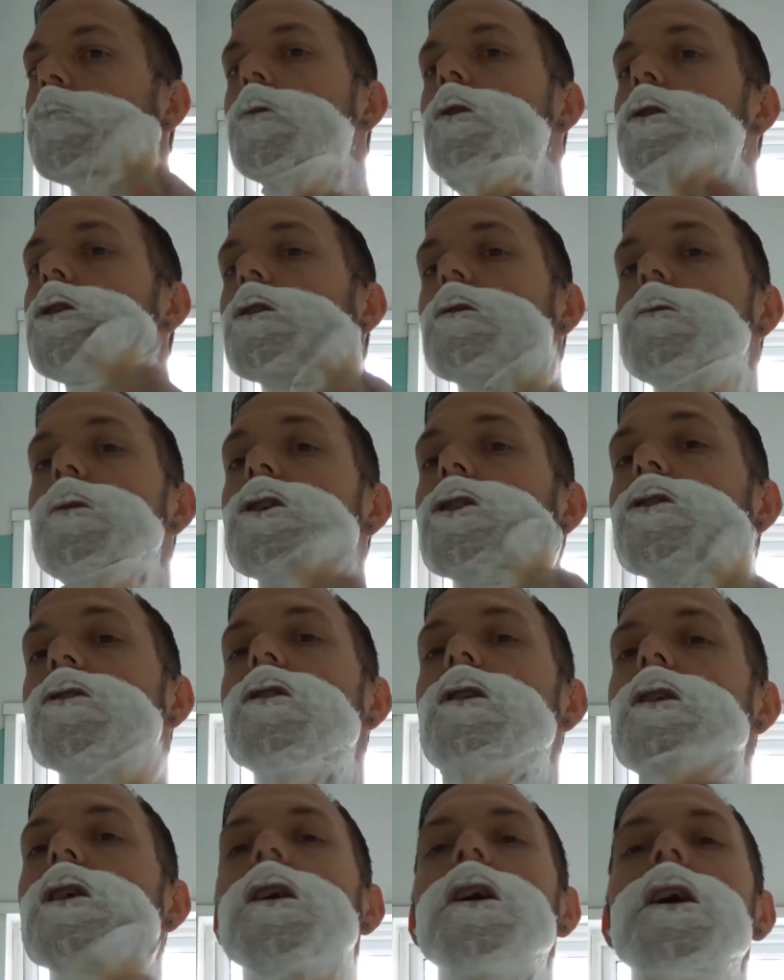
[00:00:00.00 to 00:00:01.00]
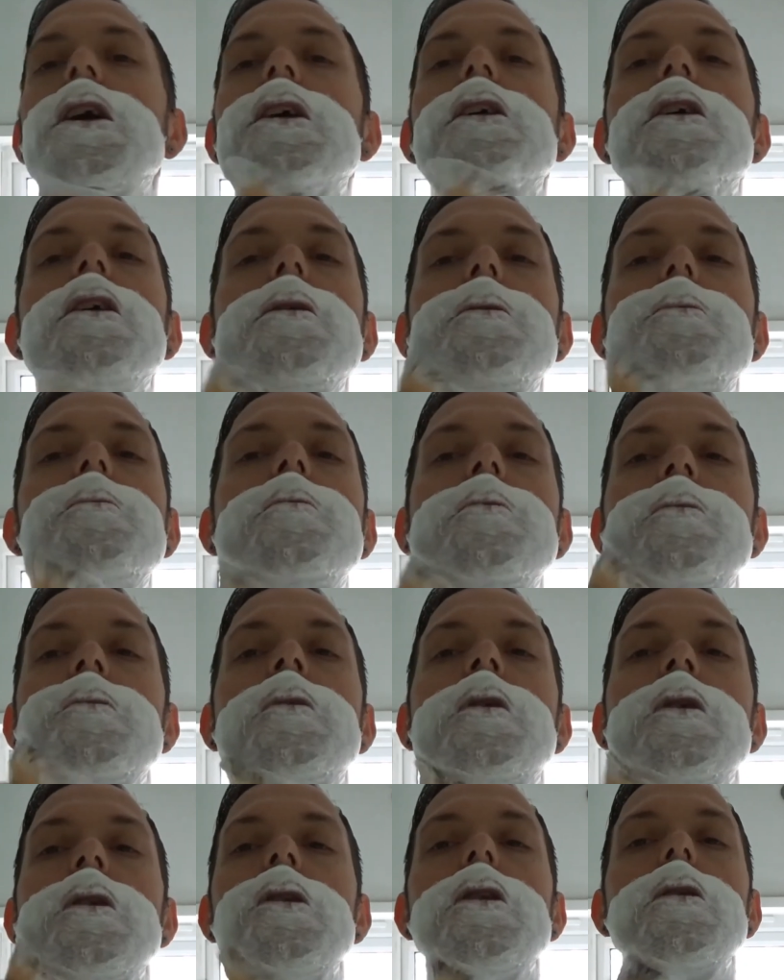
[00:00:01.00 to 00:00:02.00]
So as much as I like
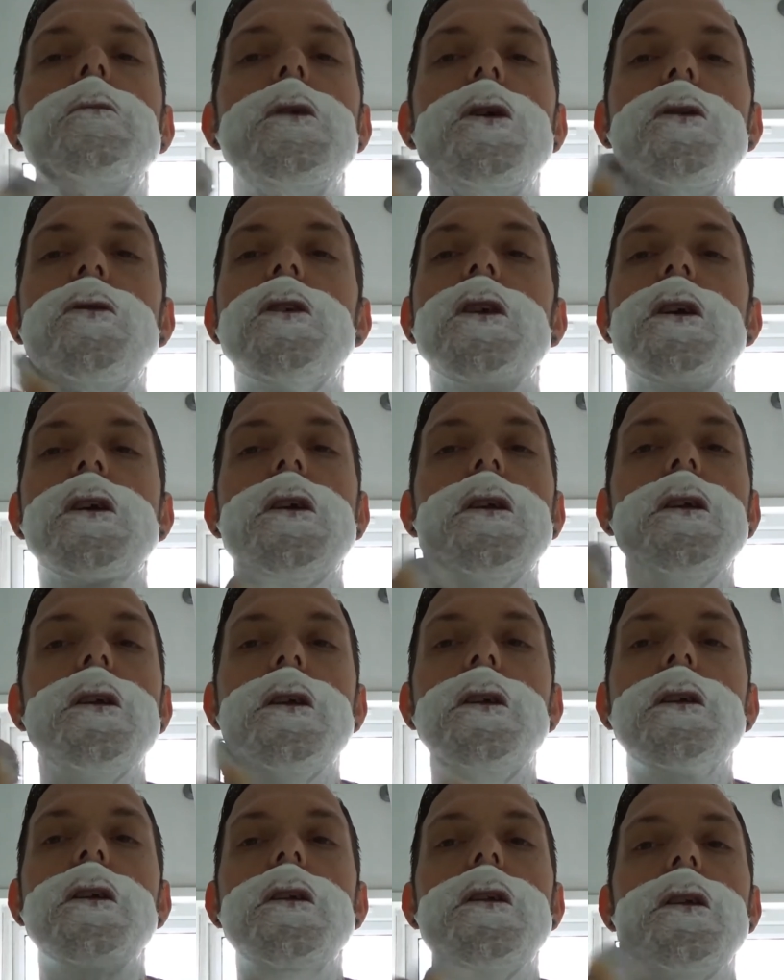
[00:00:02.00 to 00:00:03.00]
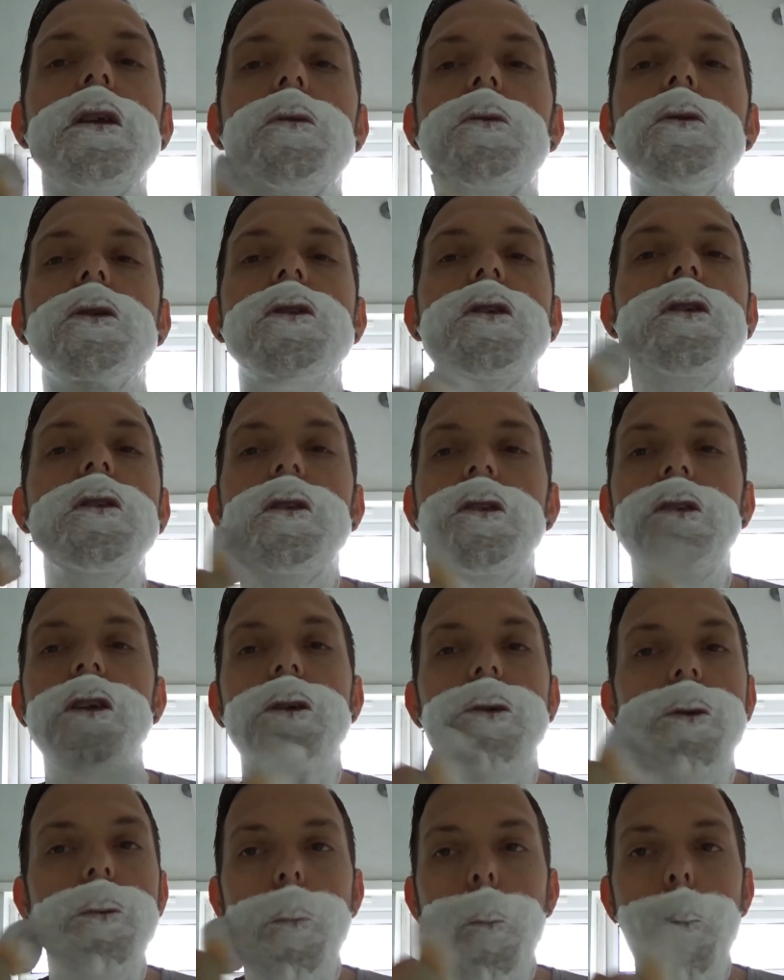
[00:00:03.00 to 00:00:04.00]
the music that he wanted to
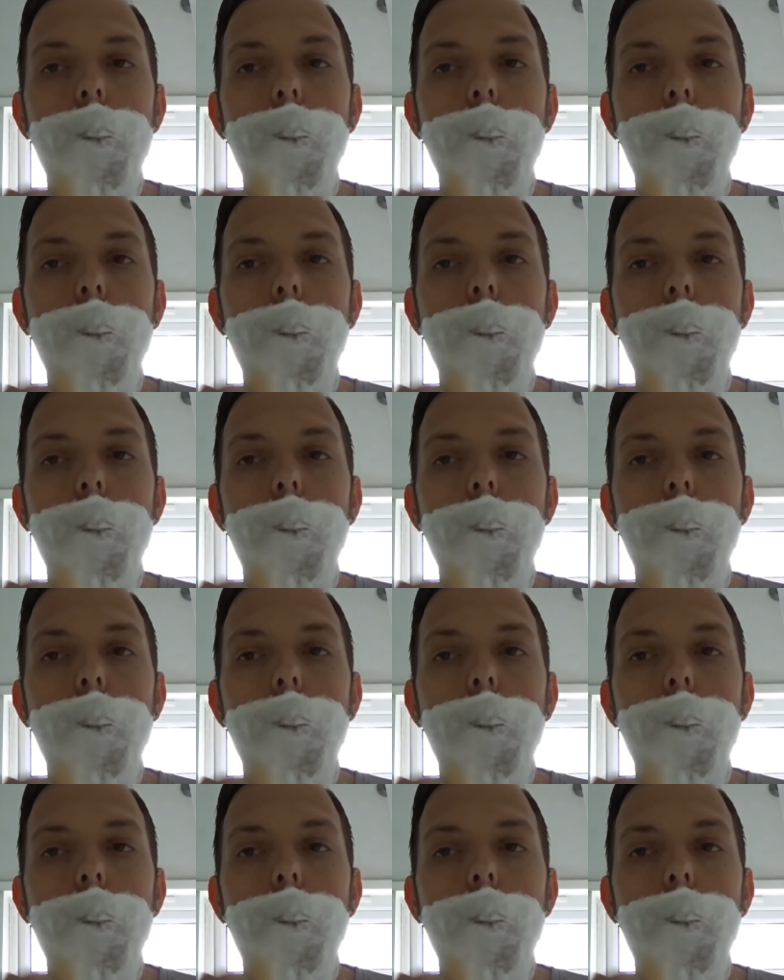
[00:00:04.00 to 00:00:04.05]
do,